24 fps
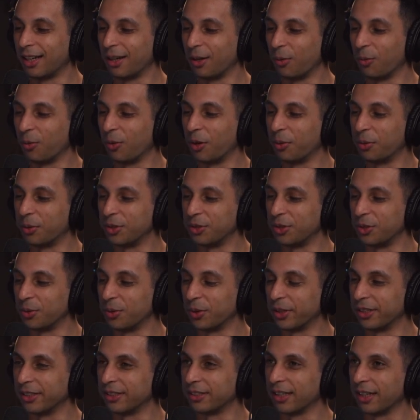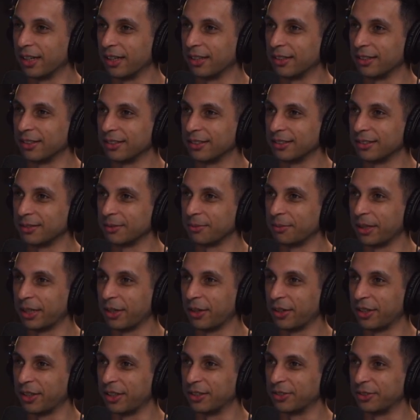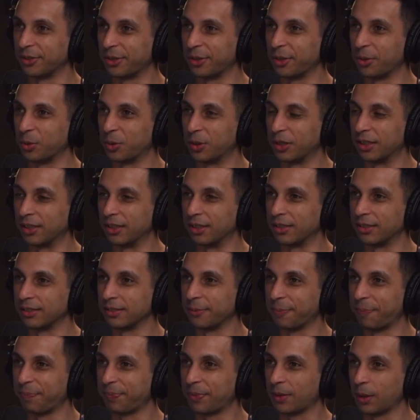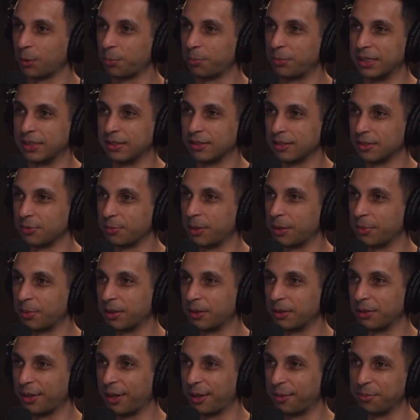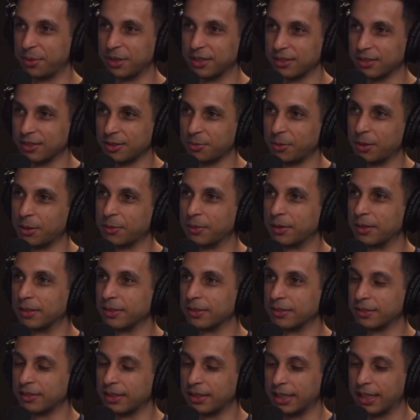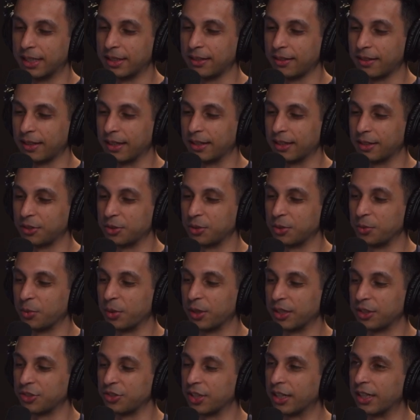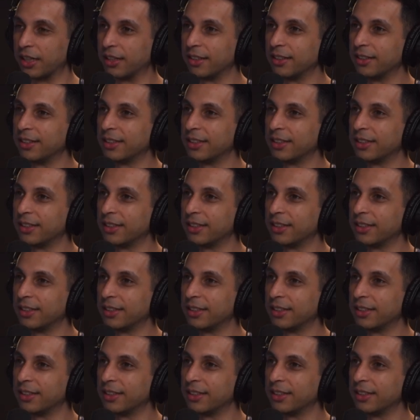What would you want to tell my audience or the world, business people, non-business people? Is there anything that you'd want to share